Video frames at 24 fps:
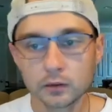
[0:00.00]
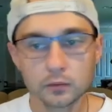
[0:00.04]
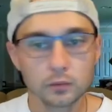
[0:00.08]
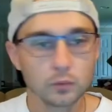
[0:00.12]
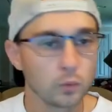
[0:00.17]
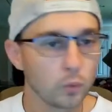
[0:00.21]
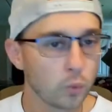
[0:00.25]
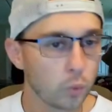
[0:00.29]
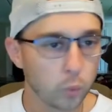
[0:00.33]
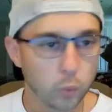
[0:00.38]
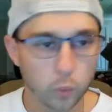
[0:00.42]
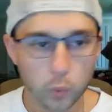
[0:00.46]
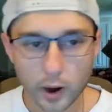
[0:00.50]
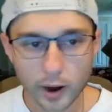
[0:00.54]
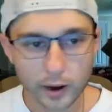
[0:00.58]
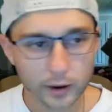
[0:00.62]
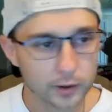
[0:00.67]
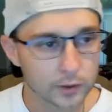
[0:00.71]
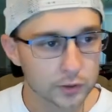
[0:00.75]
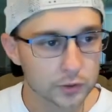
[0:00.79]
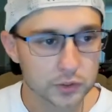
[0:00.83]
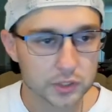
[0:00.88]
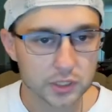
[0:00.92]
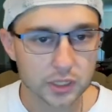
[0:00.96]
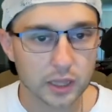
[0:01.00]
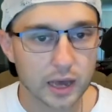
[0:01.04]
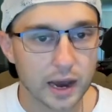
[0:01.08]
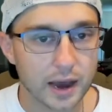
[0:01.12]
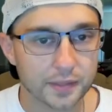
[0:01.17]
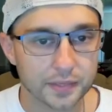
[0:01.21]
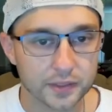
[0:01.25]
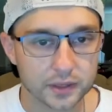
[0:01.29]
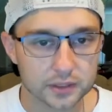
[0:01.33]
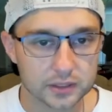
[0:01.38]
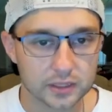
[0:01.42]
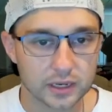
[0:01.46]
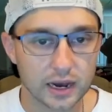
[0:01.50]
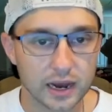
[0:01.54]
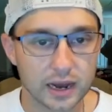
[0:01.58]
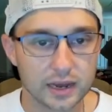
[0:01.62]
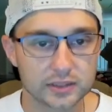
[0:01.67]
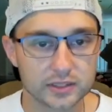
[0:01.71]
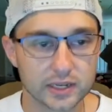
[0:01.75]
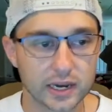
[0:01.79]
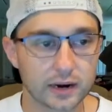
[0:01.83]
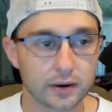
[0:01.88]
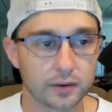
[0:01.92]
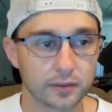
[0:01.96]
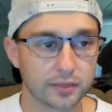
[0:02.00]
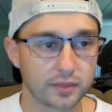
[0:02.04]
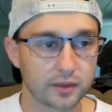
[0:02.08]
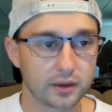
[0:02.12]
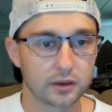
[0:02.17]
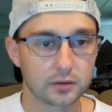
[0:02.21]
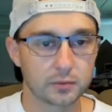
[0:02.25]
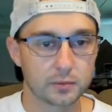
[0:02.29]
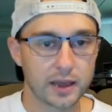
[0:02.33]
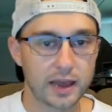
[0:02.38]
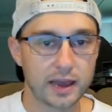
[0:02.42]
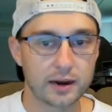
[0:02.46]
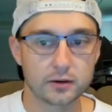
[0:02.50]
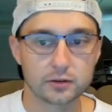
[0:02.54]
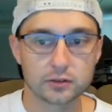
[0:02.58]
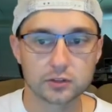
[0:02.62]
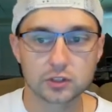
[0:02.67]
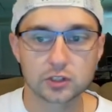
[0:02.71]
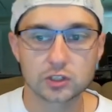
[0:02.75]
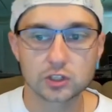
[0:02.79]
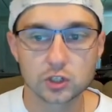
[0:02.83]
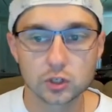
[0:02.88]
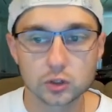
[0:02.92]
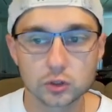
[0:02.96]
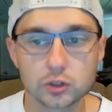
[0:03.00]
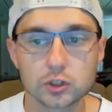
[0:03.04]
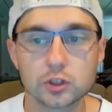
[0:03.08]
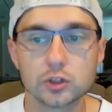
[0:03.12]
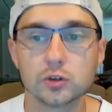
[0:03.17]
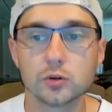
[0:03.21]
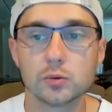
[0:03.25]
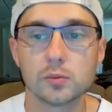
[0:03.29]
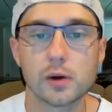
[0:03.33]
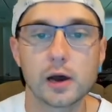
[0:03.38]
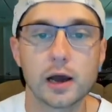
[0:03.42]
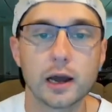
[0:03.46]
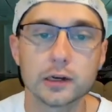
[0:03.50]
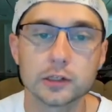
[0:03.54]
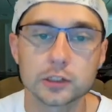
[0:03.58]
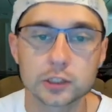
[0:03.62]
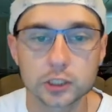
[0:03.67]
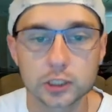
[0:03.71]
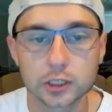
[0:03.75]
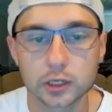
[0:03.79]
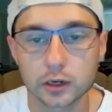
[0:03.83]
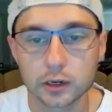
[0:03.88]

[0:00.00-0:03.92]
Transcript: where you slot these guys, I don't think matters too much.